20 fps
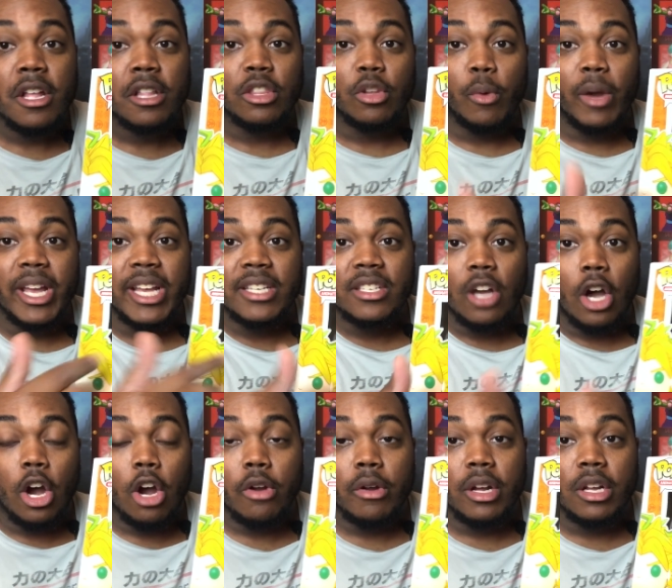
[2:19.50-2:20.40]
the way his
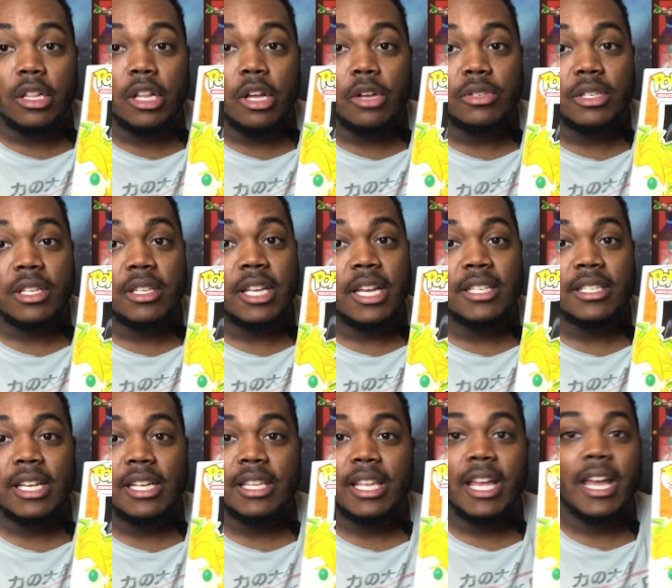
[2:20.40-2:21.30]
aura glows and things
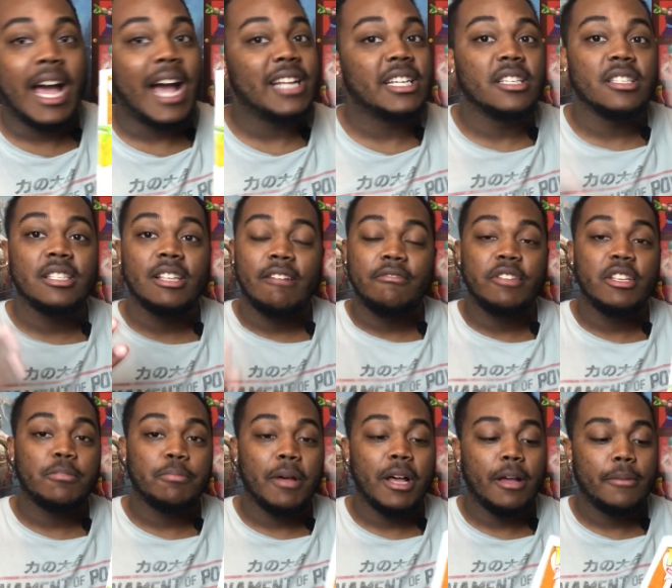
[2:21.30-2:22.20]
like that. I just love this
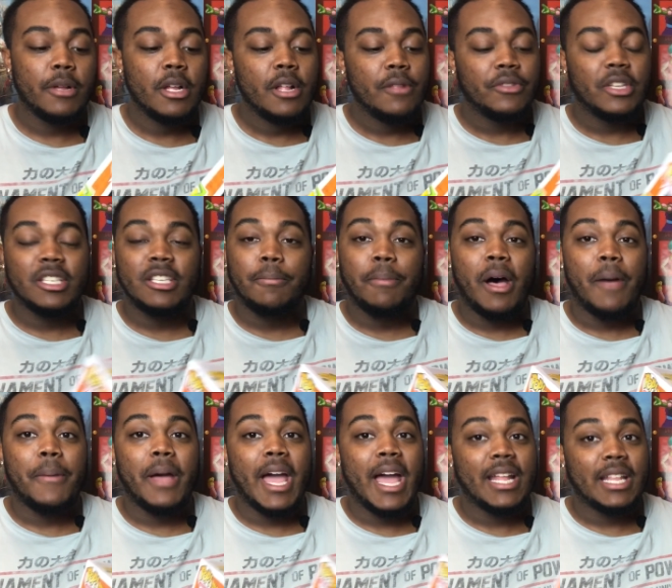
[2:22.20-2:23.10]
pop. This is a pop
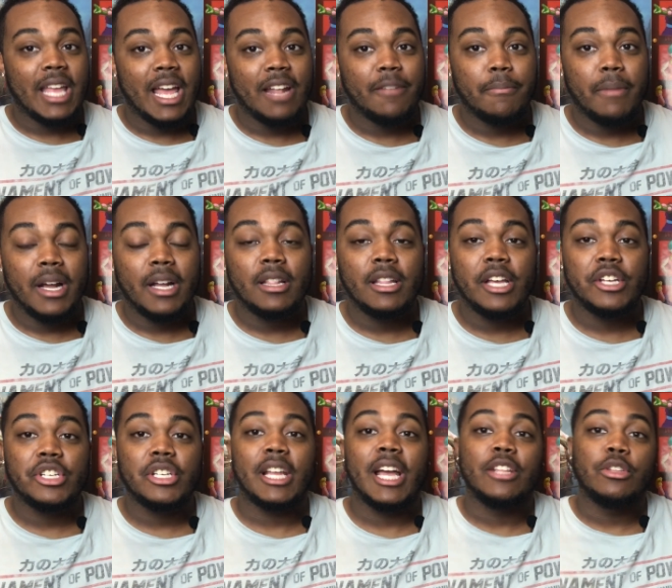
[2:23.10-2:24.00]
I had to have in my
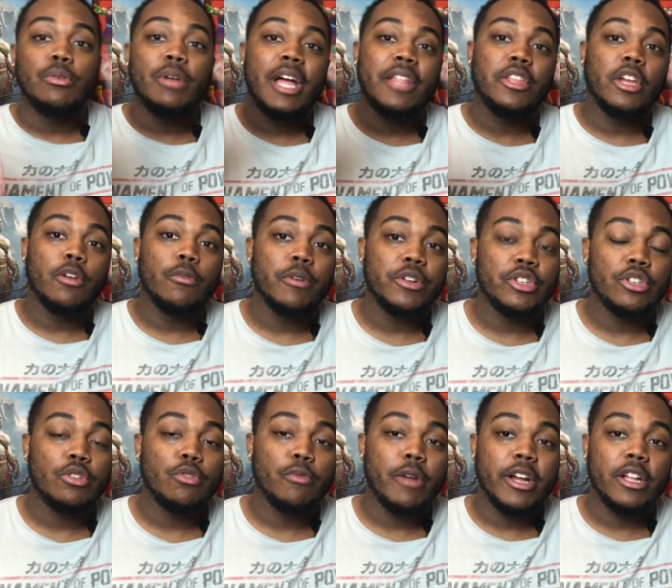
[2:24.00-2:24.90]
collection. I do have the
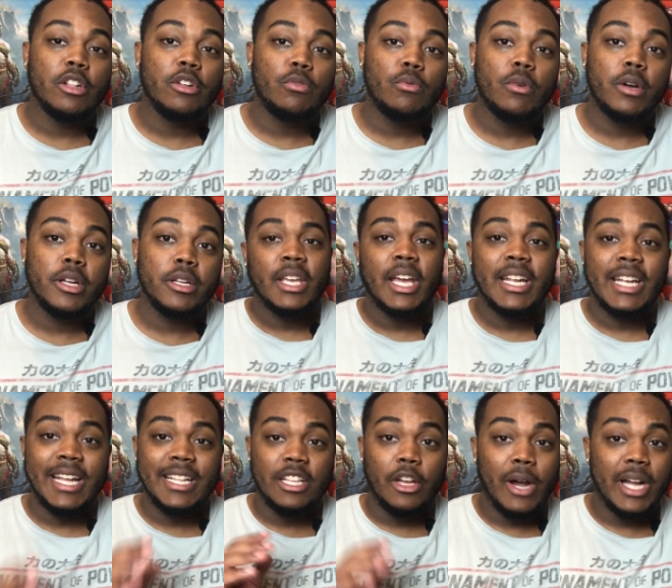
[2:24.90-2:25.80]
original regular one, and
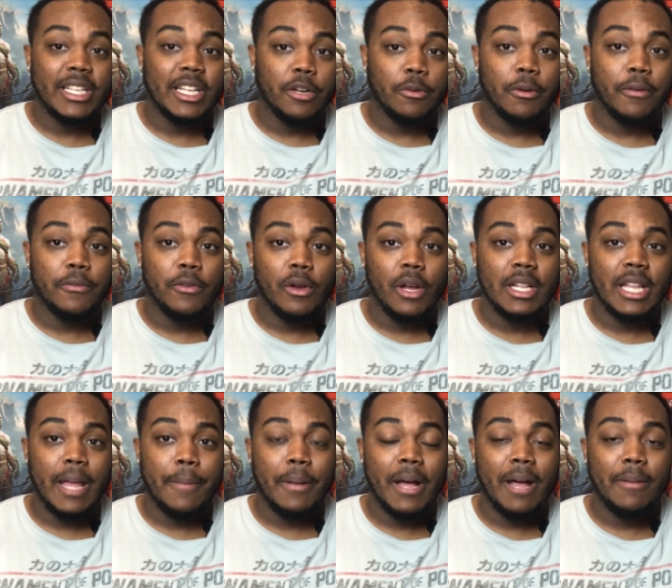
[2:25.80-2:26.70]
I know I did a review on
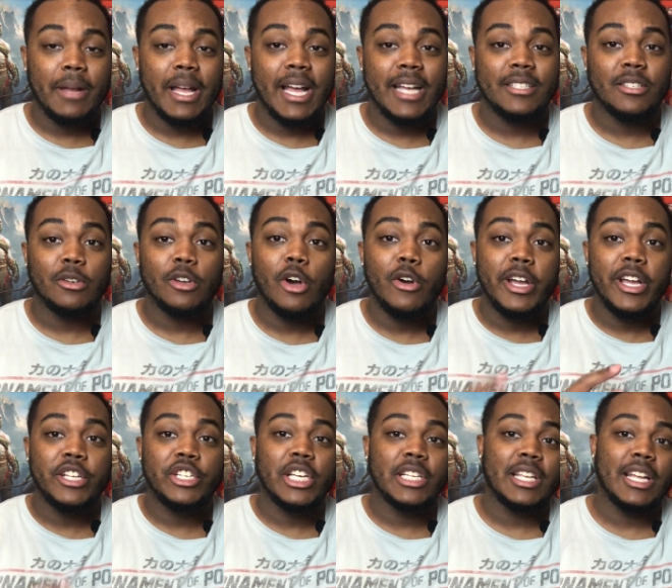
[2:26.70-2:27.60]
that pop, guys, so go ahead
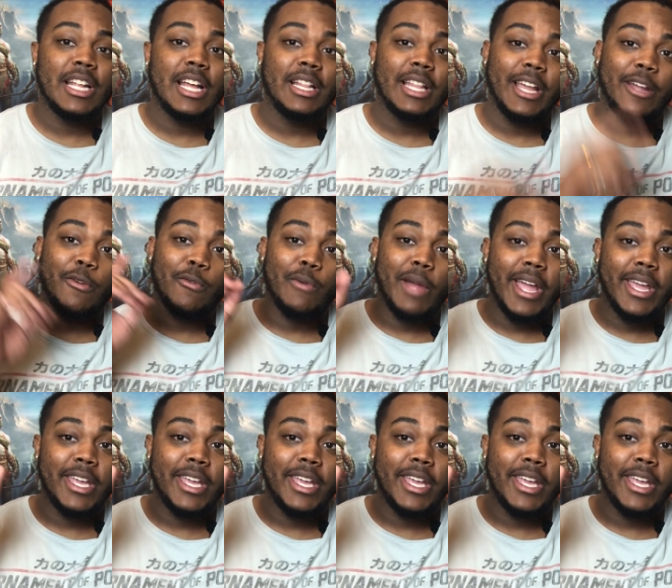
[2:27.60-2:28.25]
and check that out, like, right